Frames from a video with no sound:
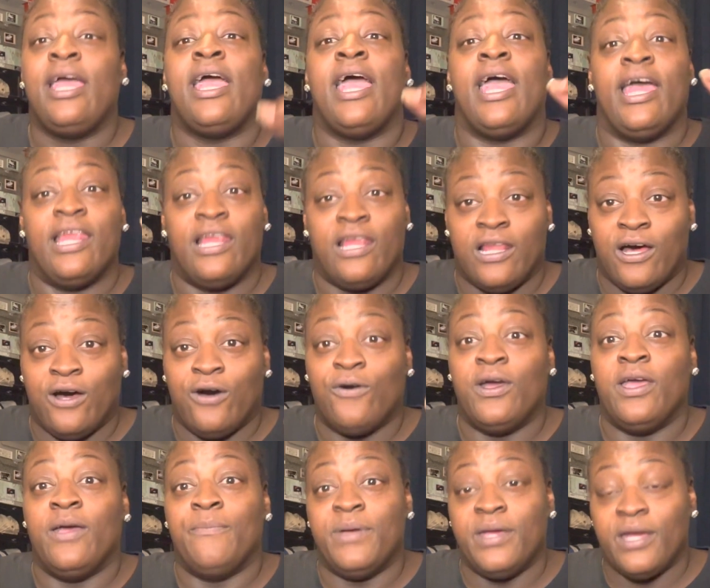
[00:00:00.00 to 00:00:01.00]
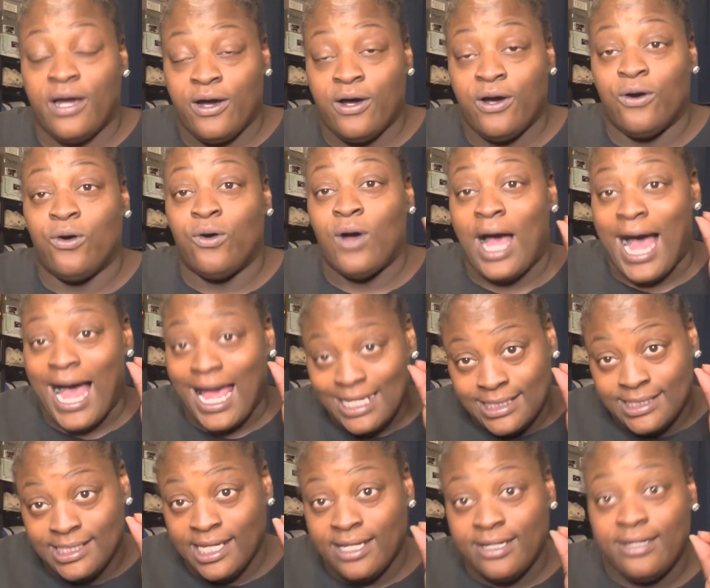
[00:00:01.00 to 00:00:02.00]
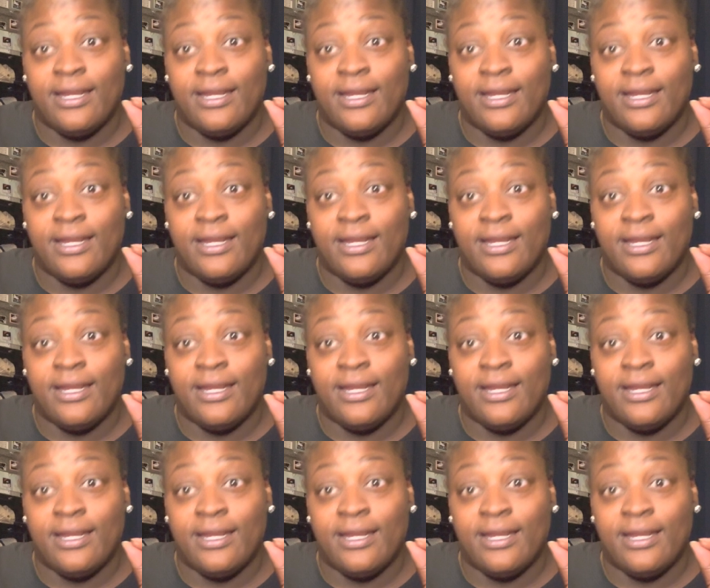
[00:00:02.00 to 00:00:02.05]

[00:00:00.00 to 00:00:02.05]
And lo and behold, I did